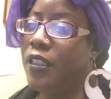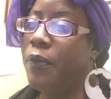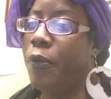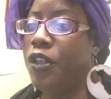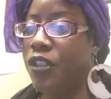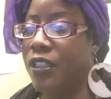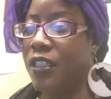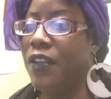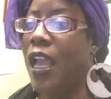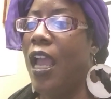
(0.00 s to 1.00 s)

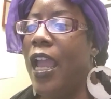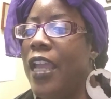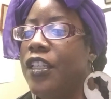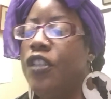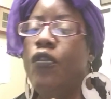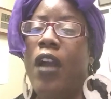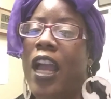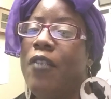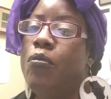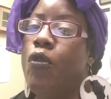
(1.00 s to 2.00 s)
appreciative and then you'll
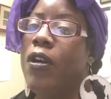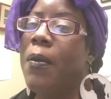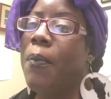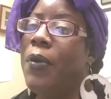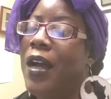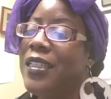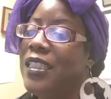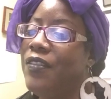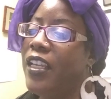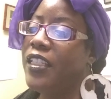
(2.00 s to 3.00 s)
have more
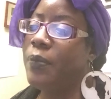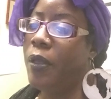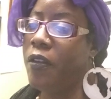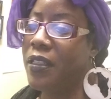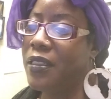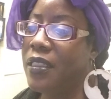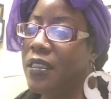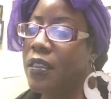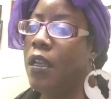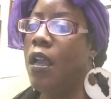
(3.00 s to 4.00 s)
positive
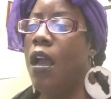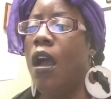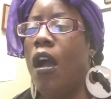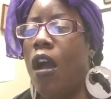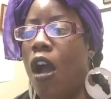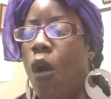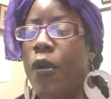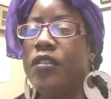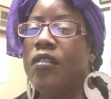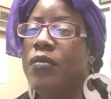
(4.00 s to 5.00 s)
experiences.
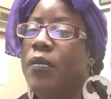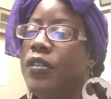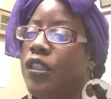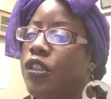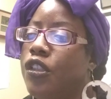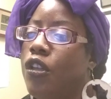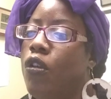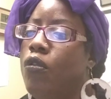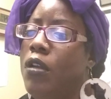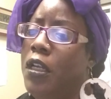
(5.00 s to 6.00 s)
Always remember to
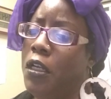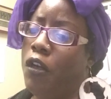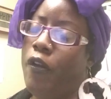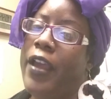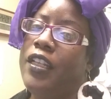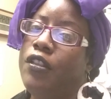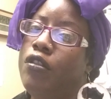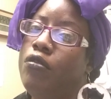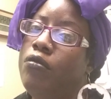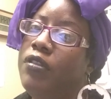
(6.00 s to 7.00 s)
show
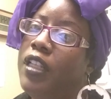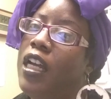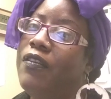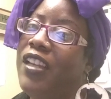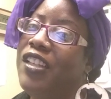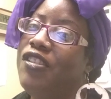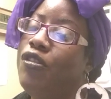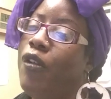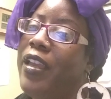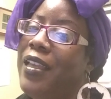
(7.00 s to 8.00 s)
gratitude, love, and
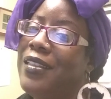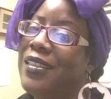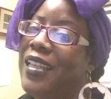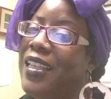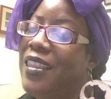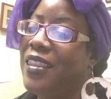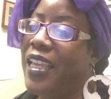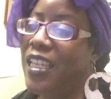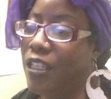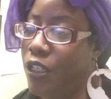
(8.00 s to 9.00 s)
joy, and say
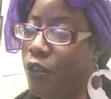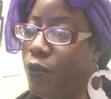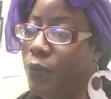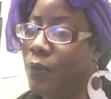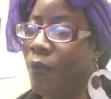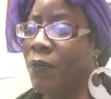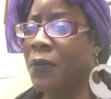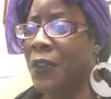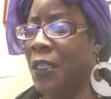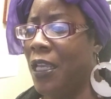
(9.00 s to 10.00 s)
thank you.
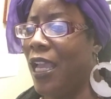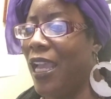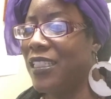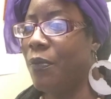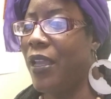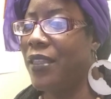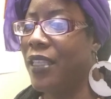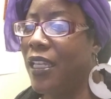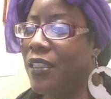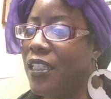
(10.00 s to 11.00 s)
As a man
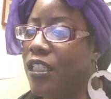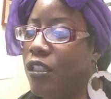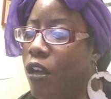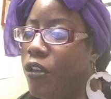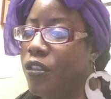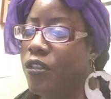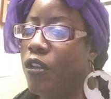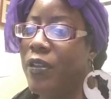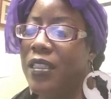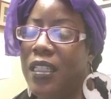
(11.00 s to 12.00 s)
thinketh in his heart,
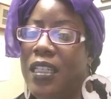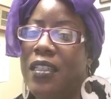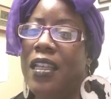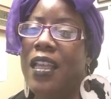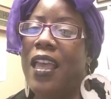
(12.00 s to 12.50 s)
so is he.